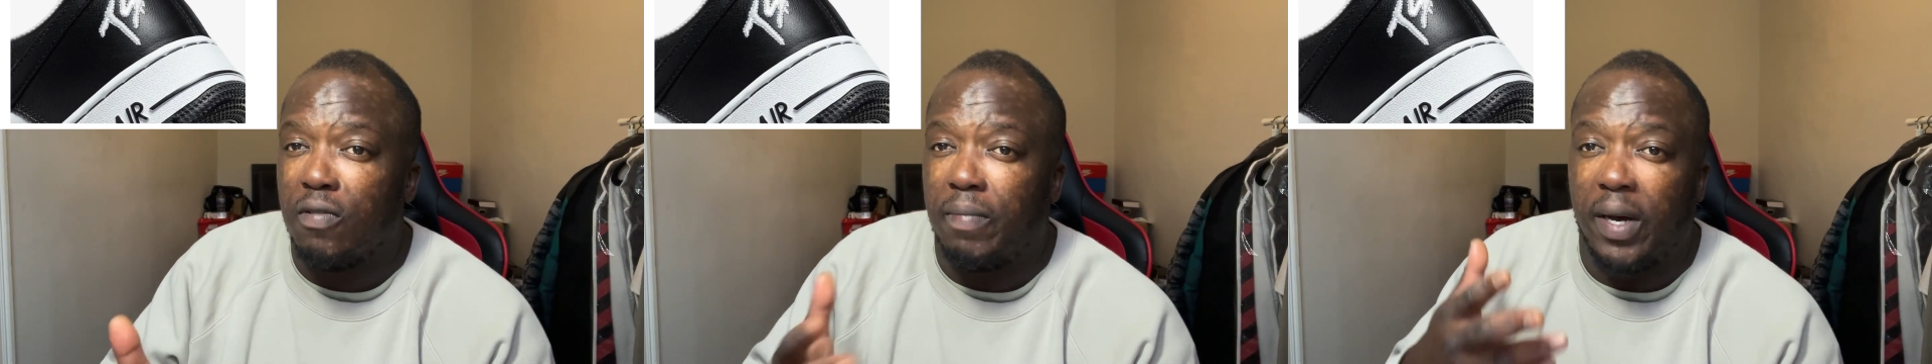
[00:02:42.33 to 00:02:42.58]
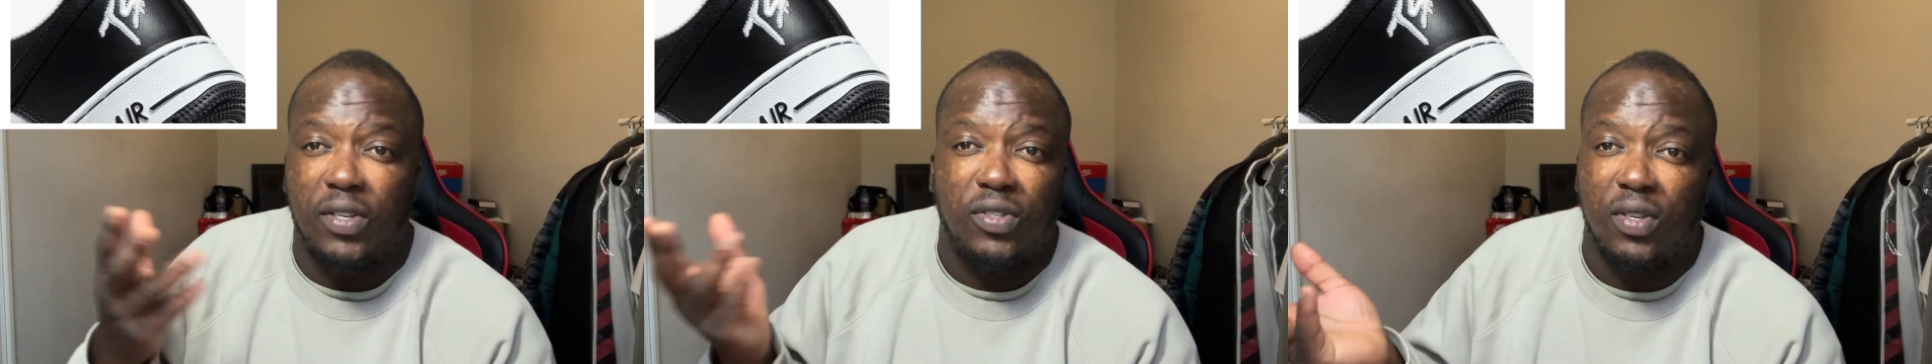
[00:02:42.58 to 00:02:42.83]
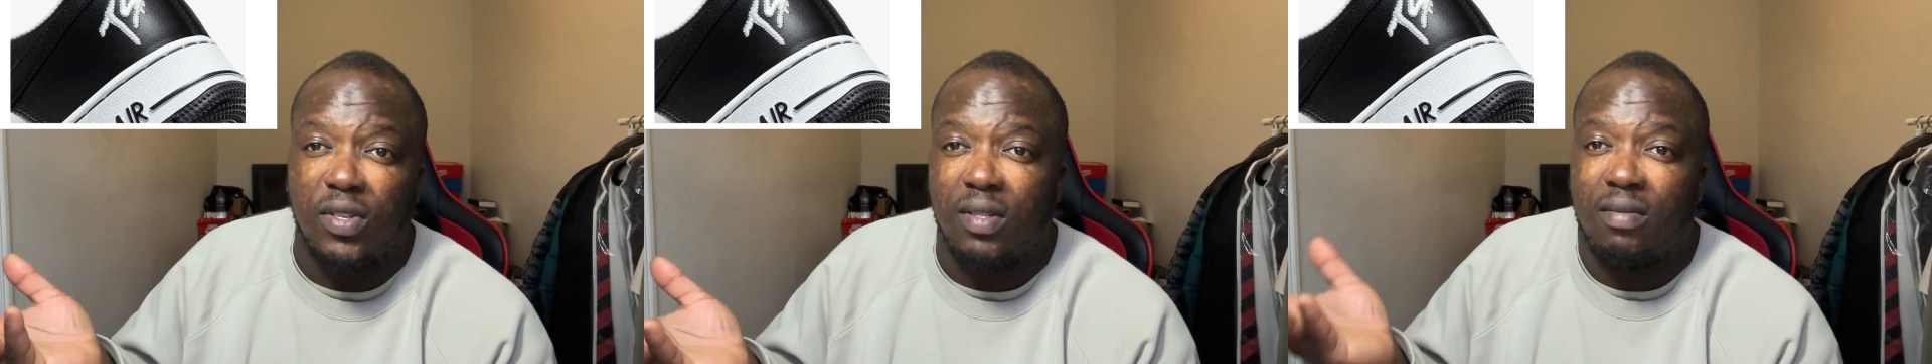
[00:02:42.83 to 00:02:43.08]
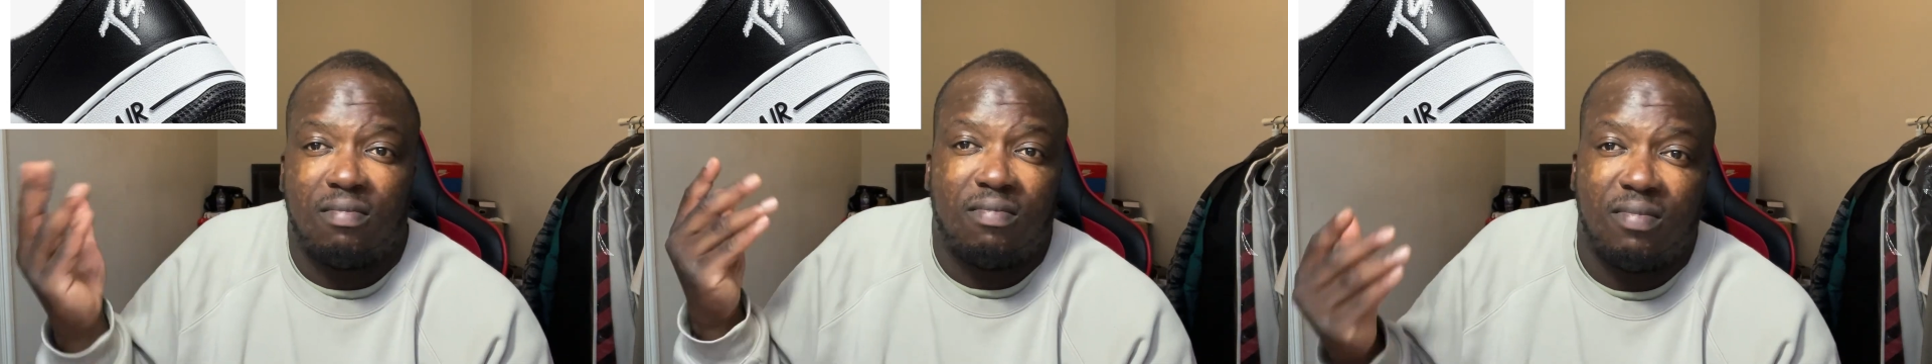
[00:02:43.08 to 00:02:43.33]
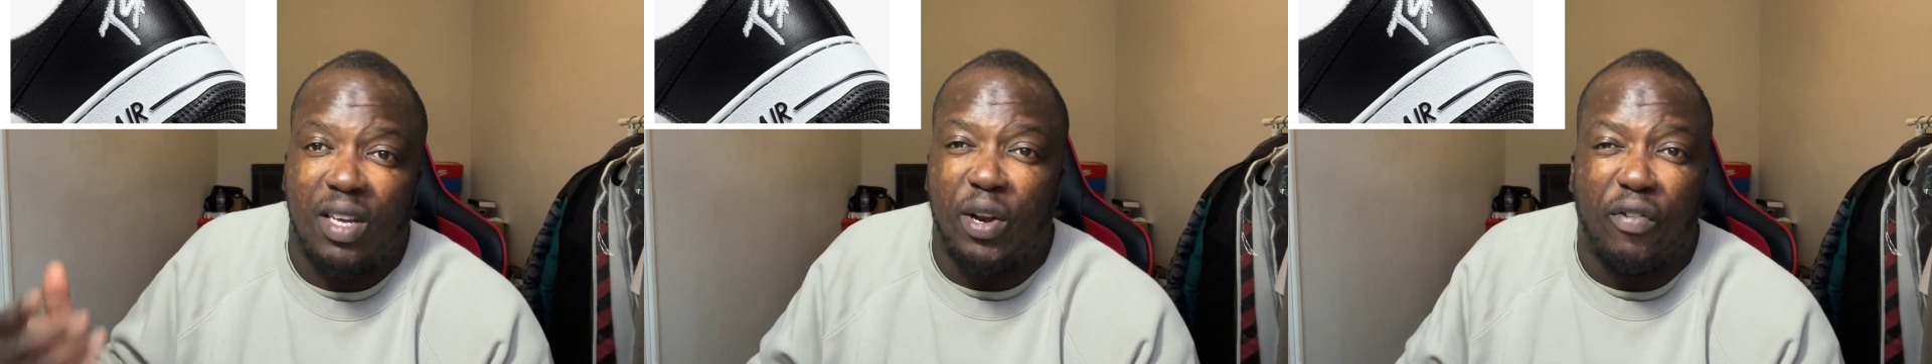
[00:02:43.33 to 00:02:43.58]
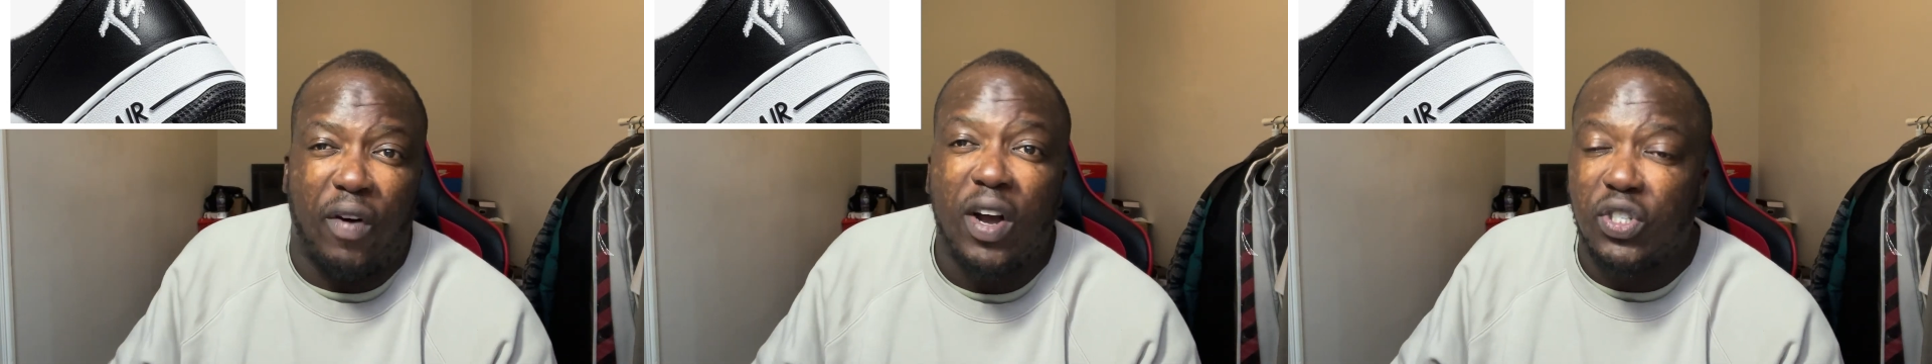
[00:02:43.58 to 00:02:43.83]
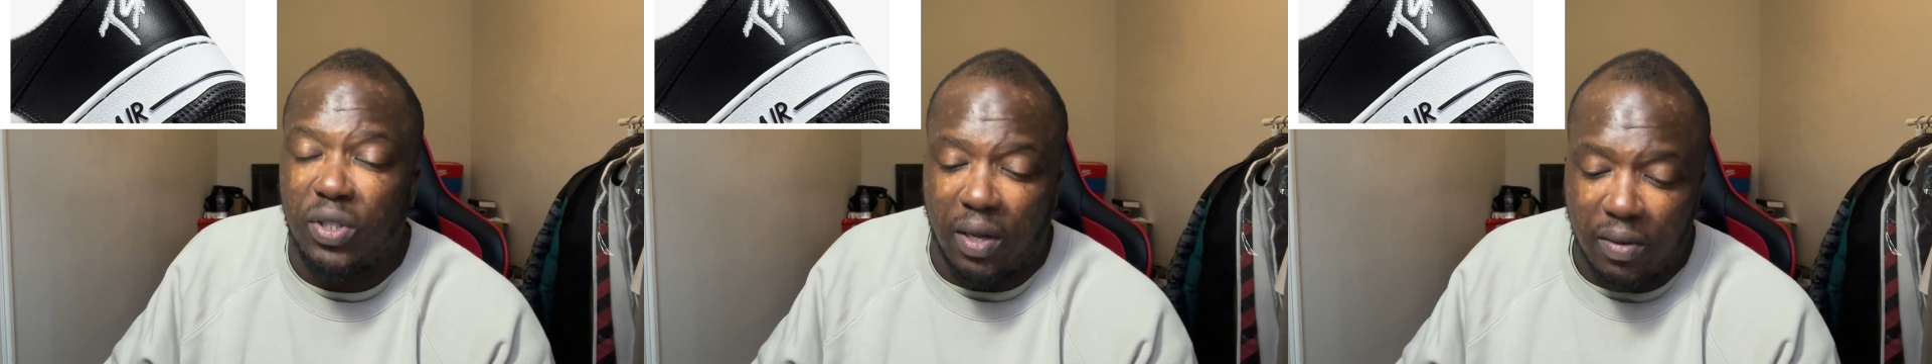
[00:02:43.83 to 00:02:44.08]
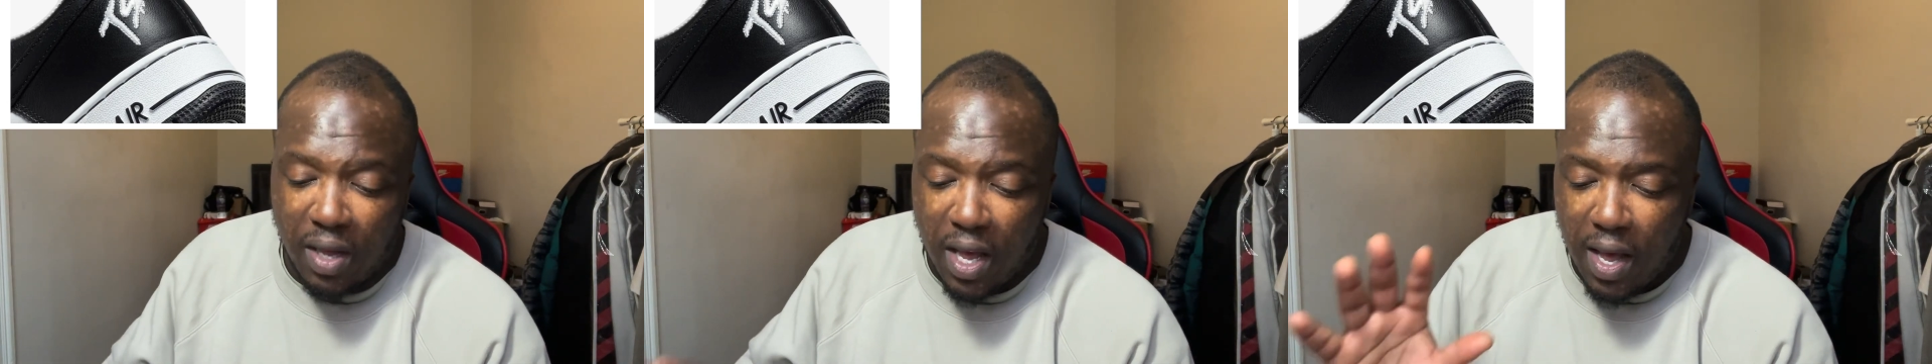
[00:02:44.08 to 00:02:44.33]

but it's just, you know, functional.